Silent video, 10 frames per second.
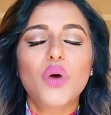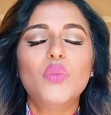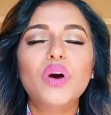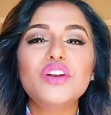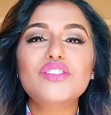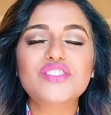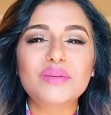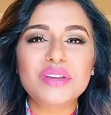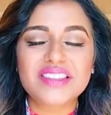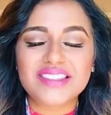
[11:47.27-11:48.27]
What are
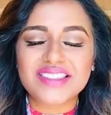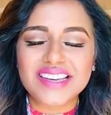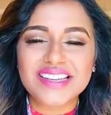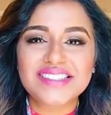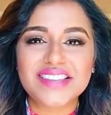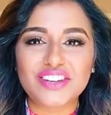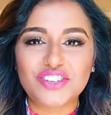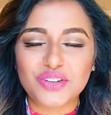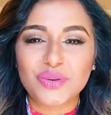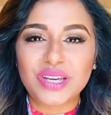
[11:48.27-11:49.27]
some of the things
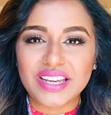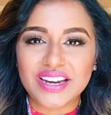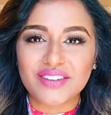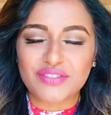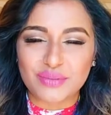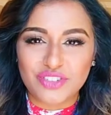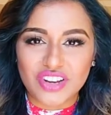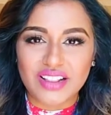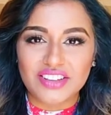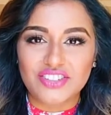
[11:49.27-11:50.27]
that you hear from
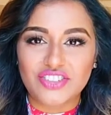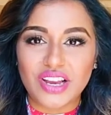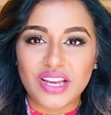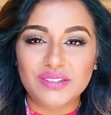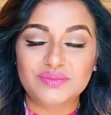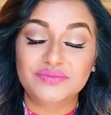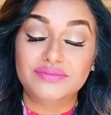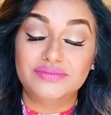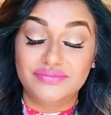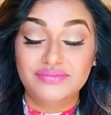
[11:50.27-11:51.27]
jealous Jen?
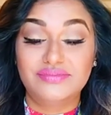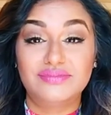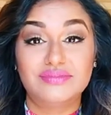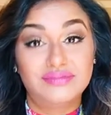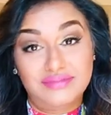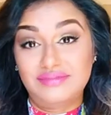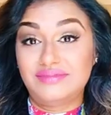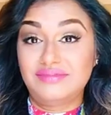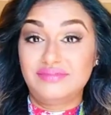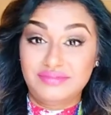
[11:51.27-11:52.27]
Mm, mm,
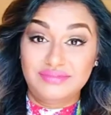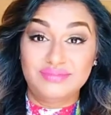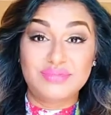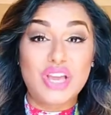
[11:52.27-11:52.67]
mm.